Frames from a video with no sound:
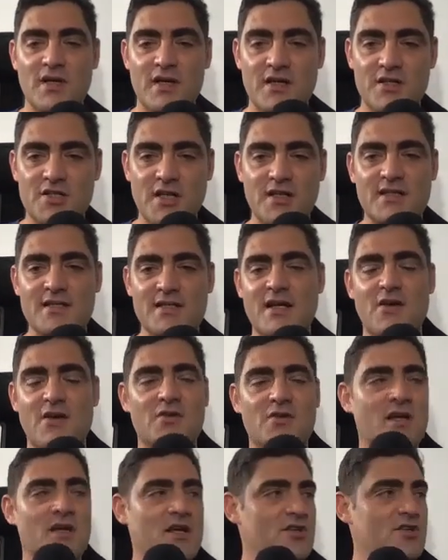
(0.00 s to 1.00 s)
check this
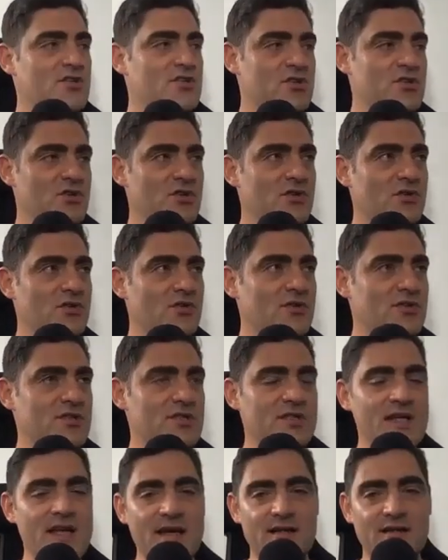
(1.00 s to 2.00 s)
out. So
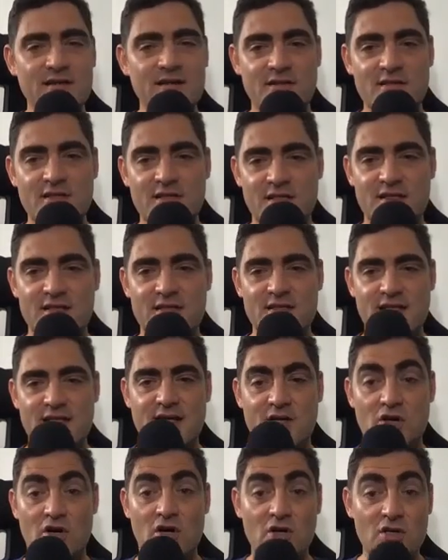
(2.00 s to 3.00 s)
today I learned
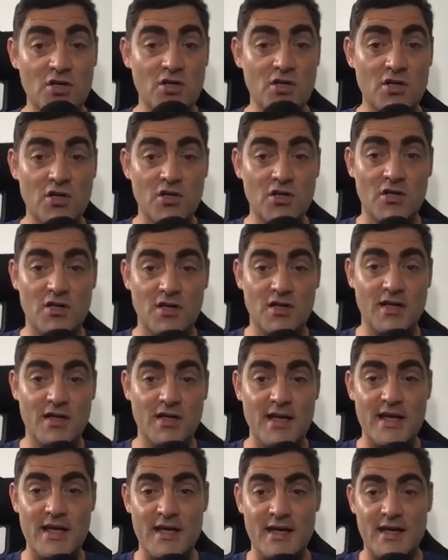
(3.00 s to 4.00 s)
that Hong
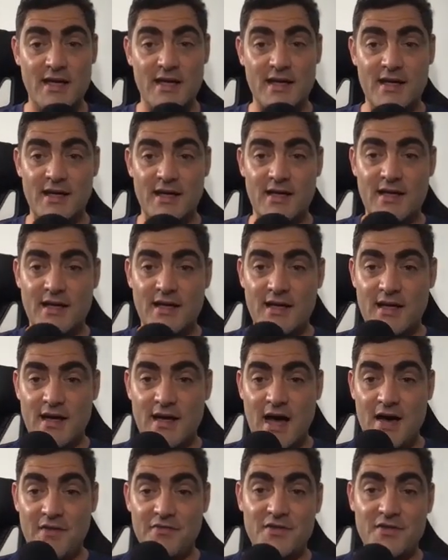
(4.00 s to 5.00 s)
Kong in
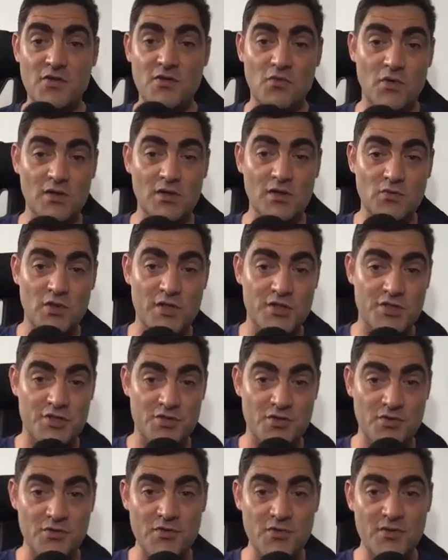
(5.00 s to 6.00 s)
after World War
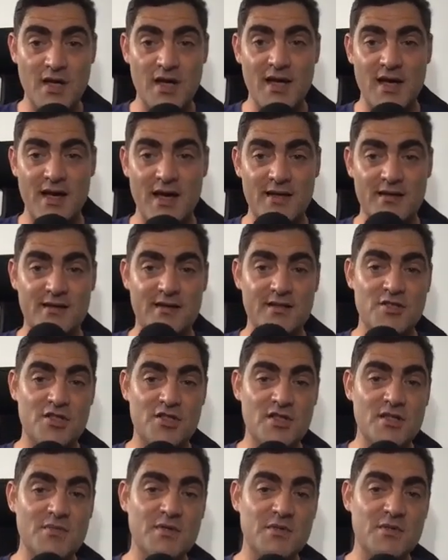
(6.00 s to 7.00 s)
II had the
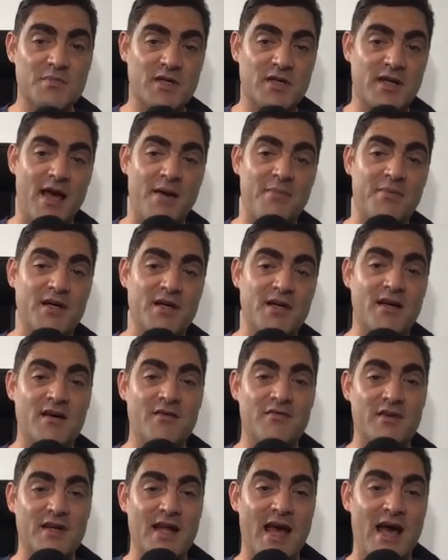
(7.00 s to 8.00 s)
GDP per capita
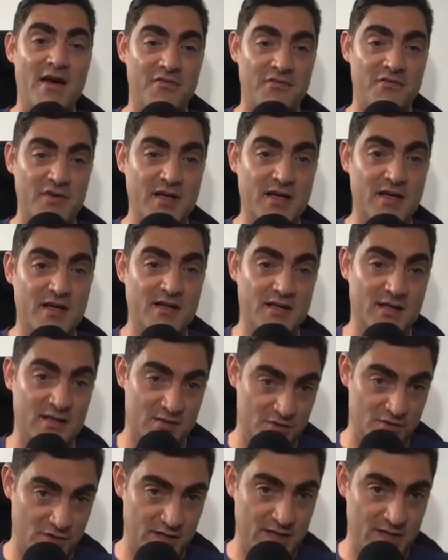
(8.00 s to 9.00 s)
of an African
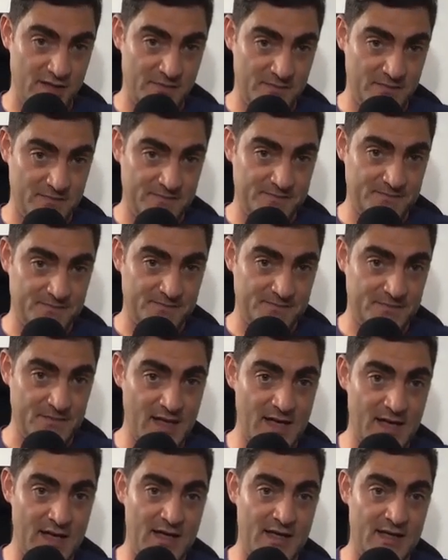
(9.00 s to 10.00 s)
country.
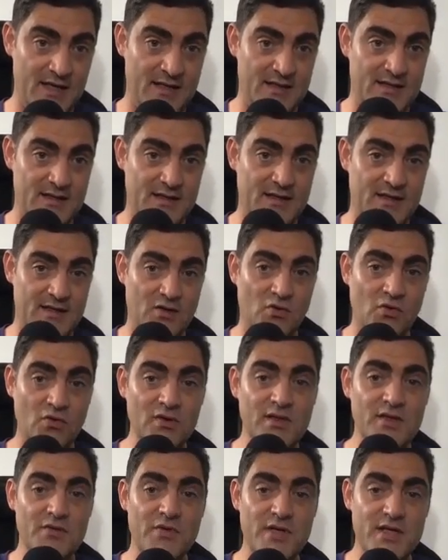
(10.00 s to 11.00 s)
And the
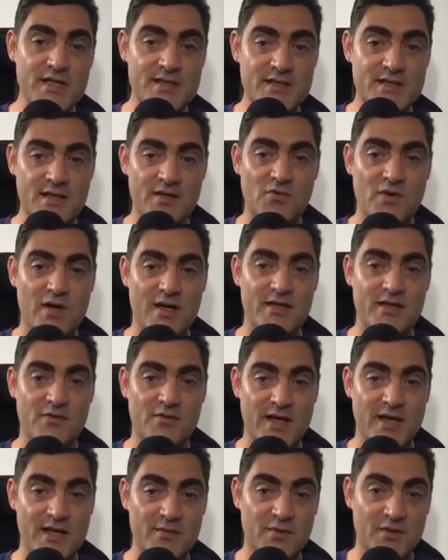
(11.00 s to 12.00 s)
only reason why they
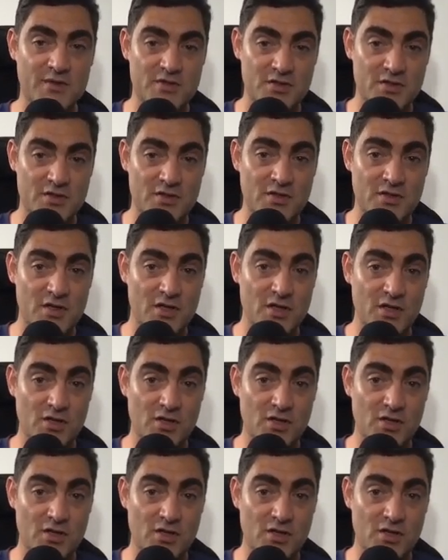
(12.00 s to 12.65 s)
were able to